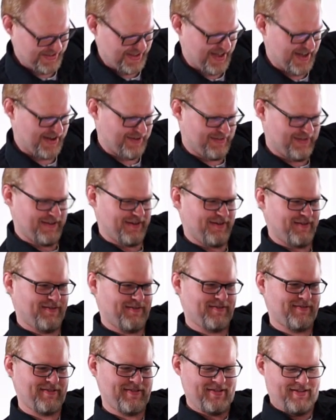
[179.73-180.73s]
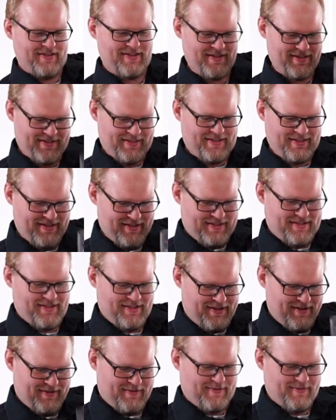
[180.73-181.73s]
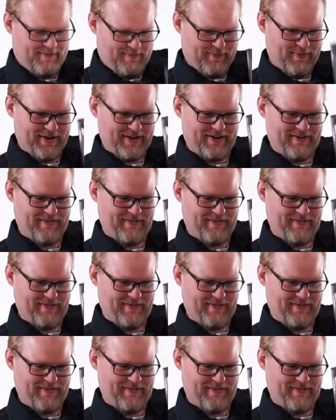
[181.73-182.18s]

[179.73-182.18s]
I don't know what